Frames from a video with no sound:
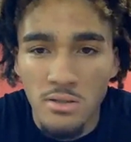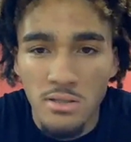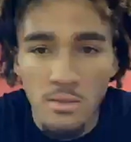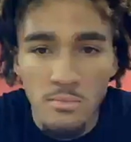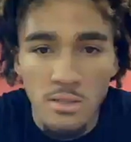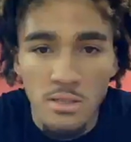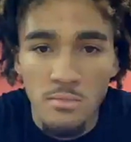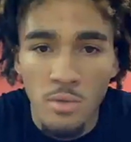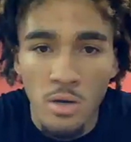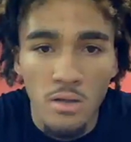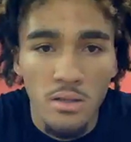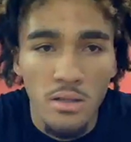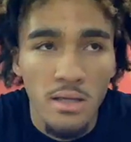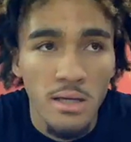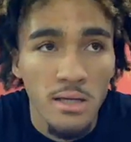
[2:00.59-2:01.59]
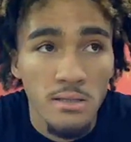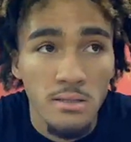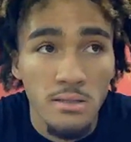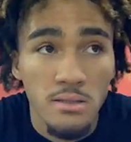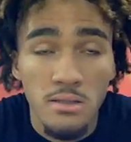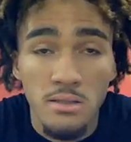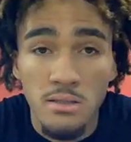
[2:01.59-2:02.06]
some of the small
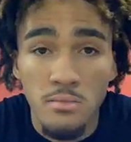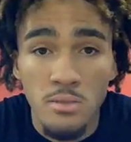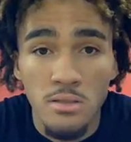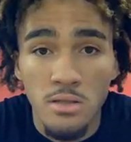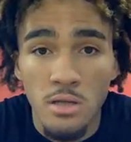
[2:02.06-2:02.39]
things, just some of the